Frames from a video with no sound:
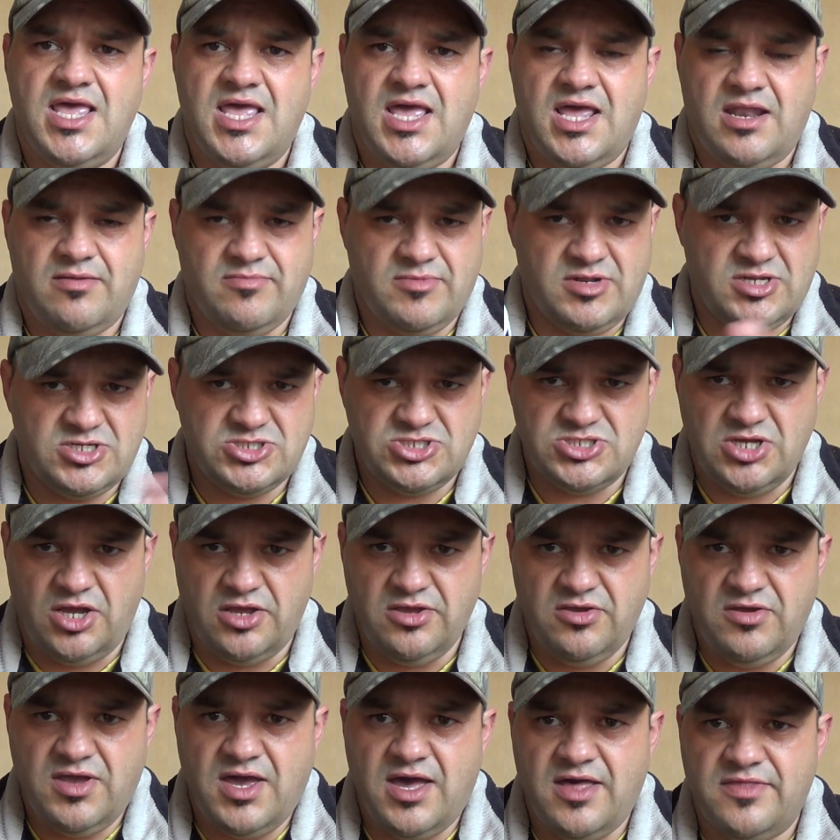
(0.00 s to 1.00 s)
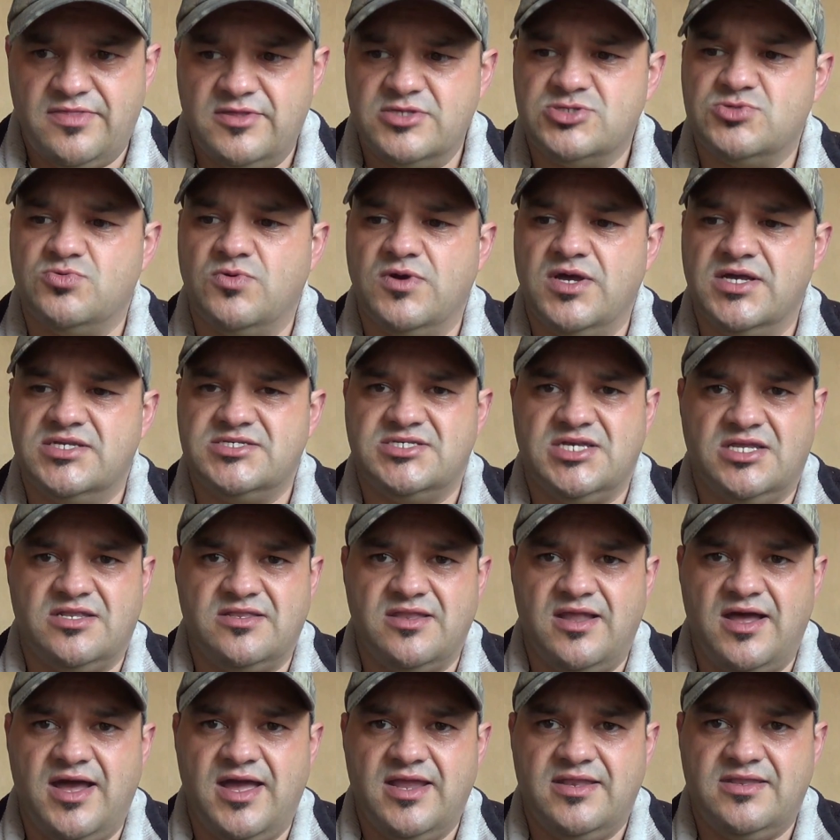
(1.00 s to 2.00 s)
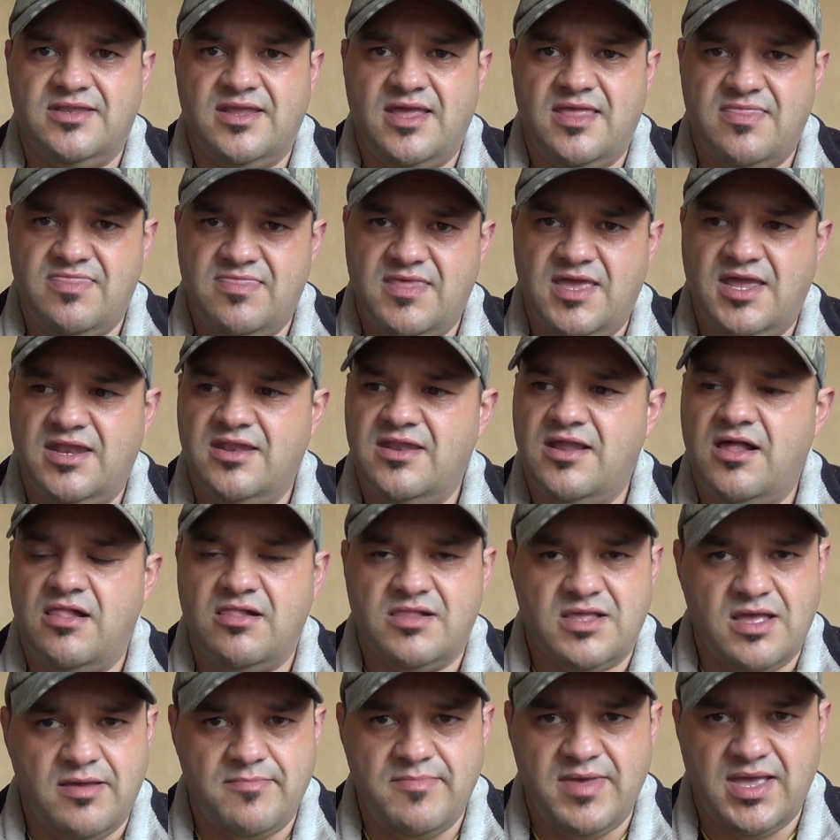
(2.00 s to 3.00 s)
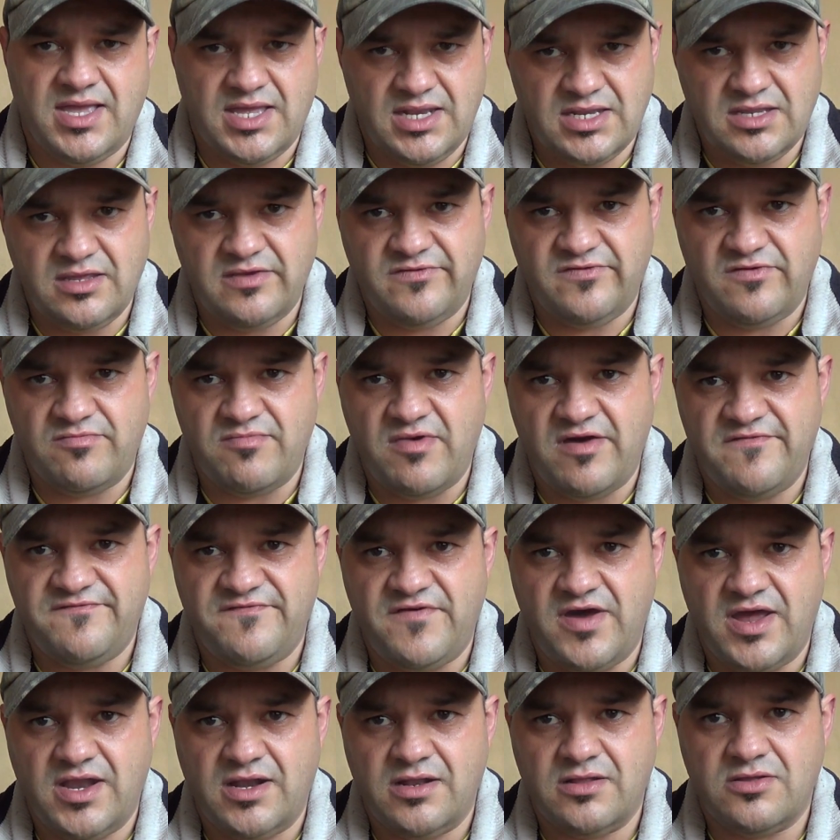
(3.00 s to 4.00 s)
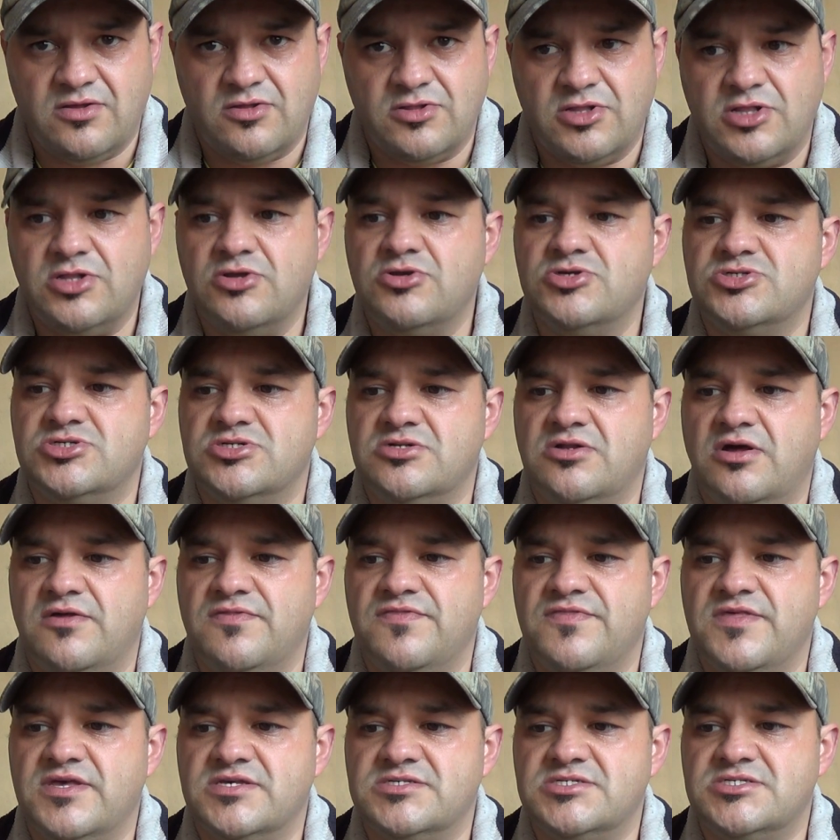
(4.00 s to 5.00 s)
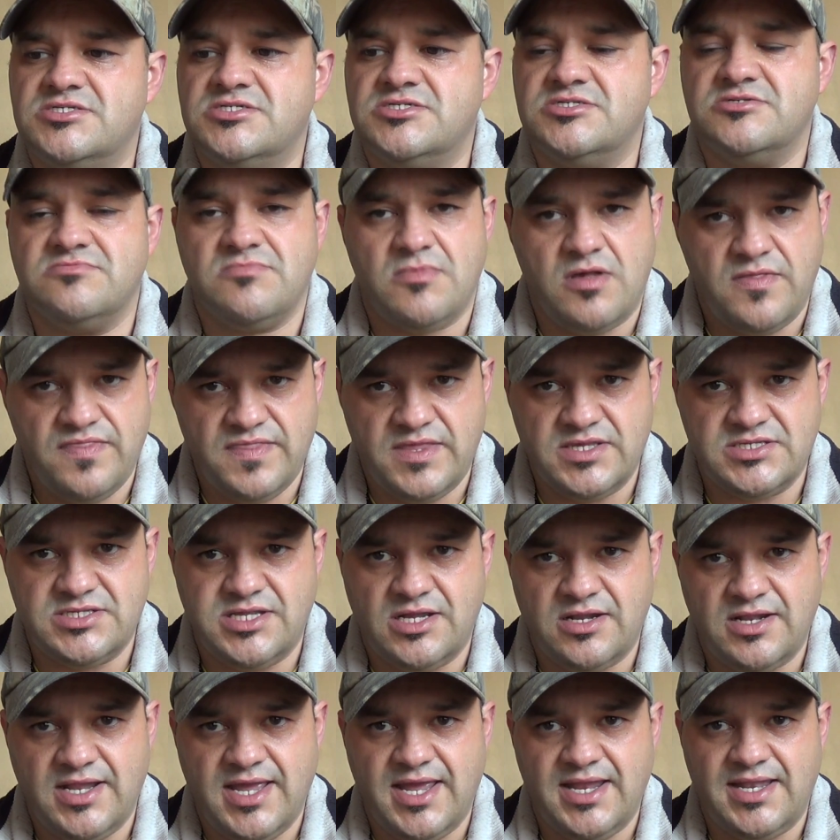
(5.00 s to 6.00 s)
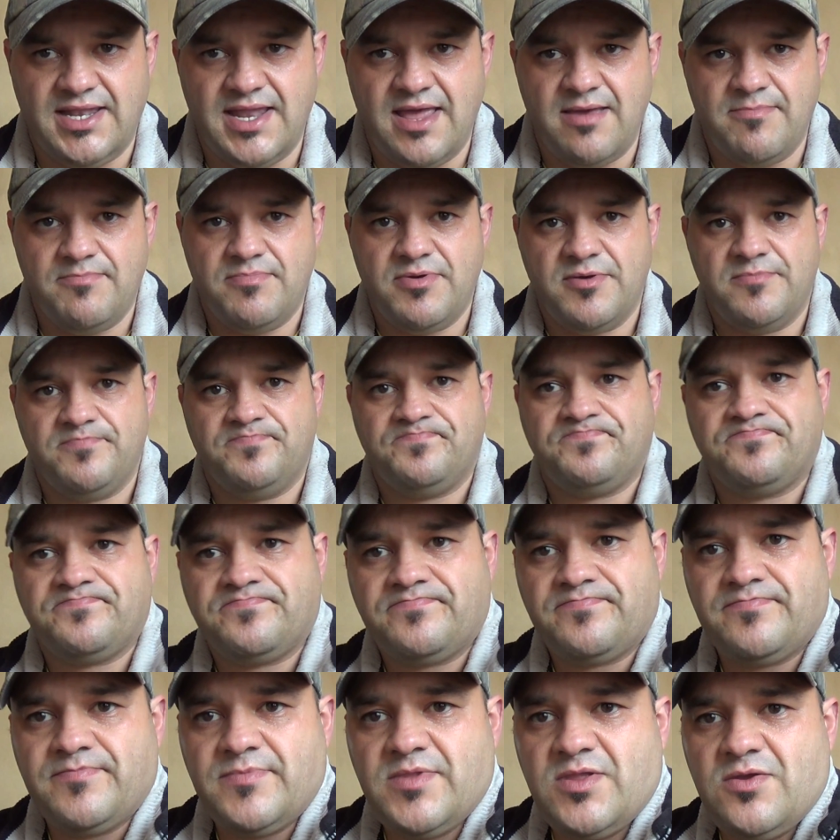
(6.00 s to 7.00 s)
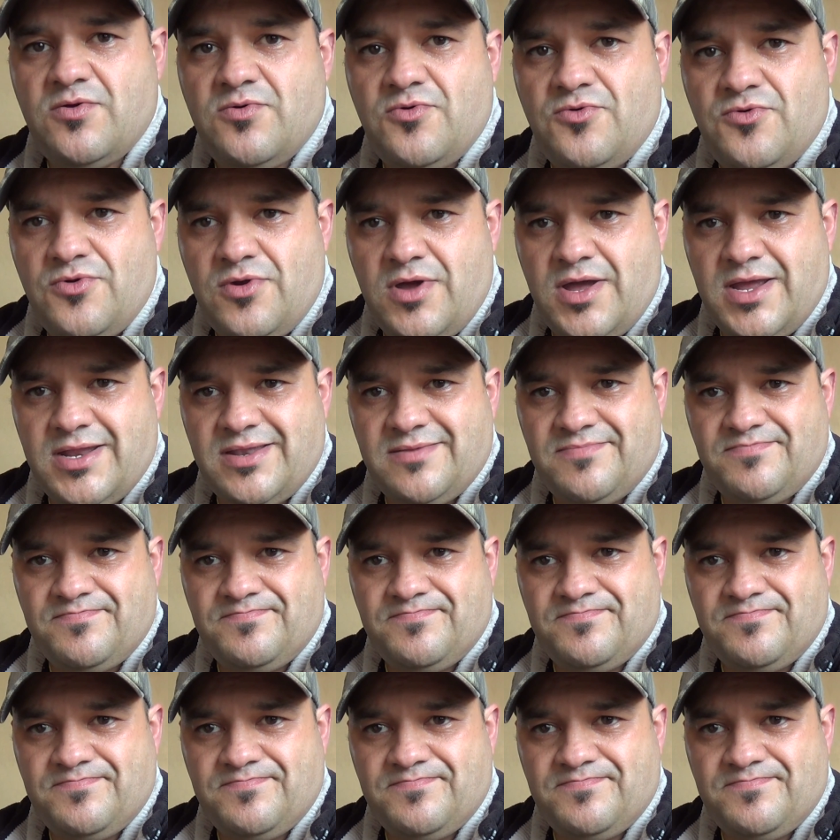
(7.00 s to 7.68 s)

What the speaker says: I'm going to show you how this works at night, and then I'll come back and give you my final conclusion on this little headlamp. All right.